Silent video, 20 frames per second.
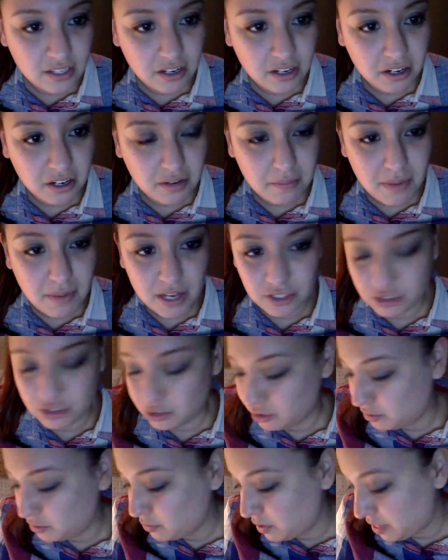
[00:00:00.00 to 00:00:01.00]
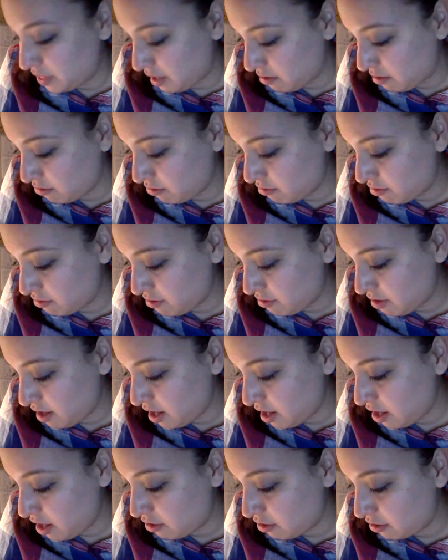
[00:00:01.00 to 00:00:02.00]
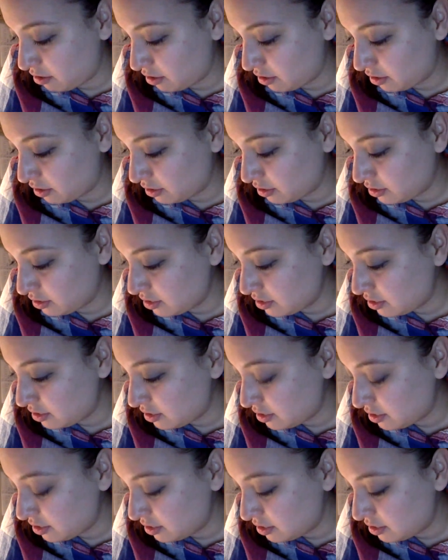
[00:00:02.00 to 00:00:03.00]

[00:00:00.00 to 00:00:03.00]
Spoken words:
are measured without error.